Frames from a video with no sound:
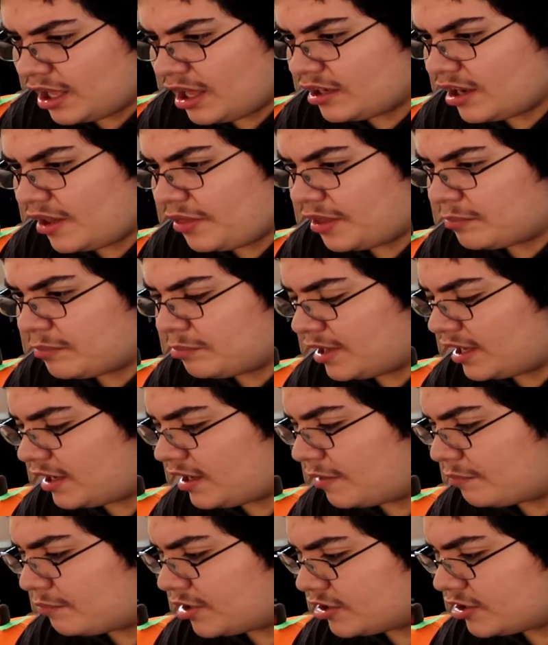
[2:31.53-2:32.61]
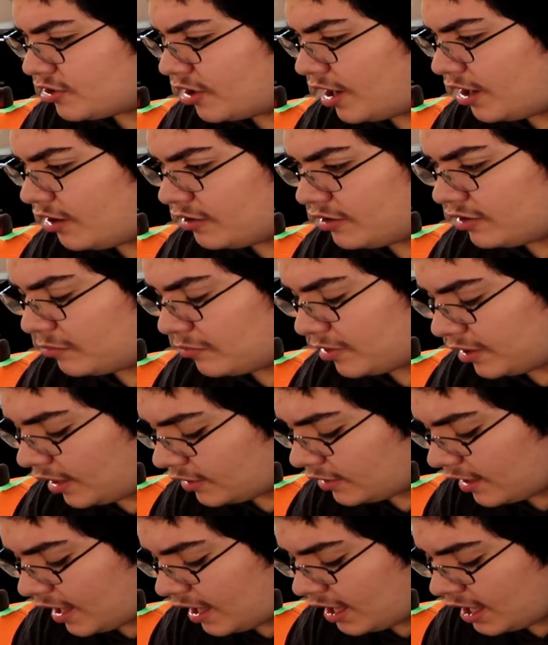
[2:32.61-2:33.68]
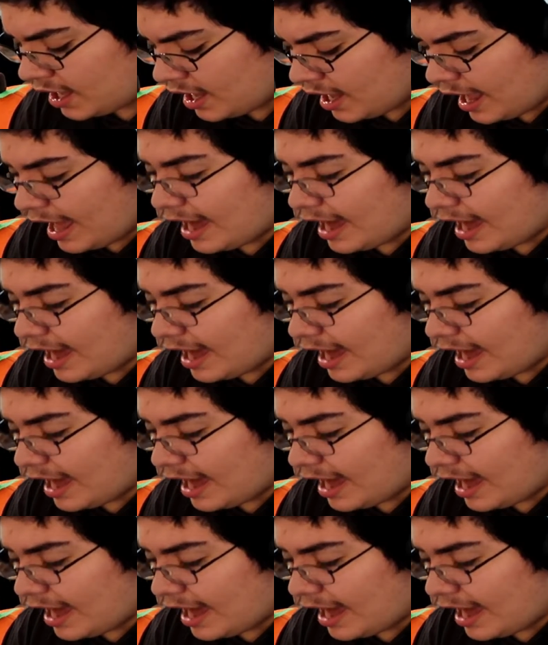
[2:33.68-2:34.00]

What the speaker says: Nothing big, I'm pretty sure. I heard something like that.